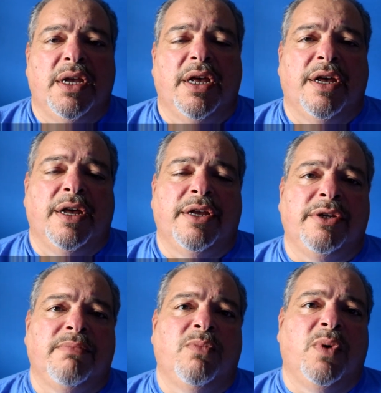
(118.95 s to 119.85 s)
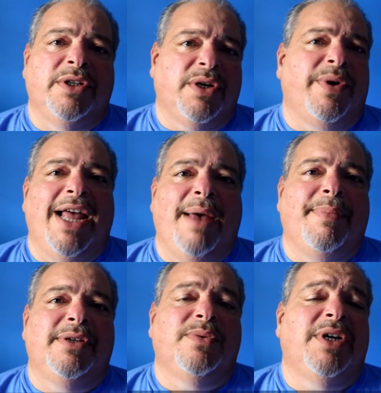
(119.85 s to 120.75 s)
Uh, what's going to
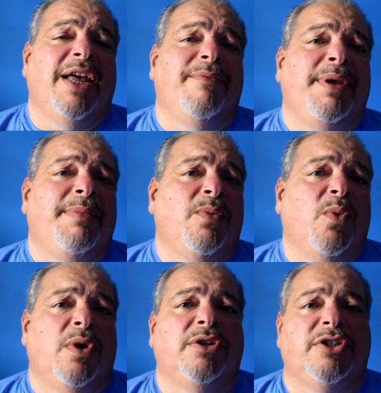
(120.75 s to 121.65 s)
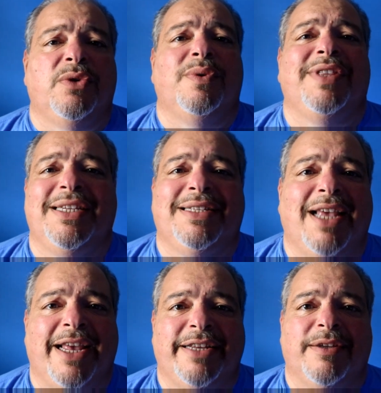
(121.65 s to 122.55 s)
happen is we're going to have maybe one or two of these
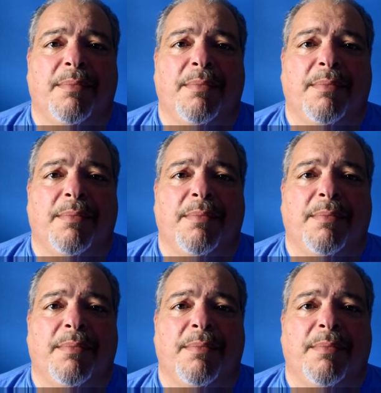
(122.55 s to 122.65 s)
tanks a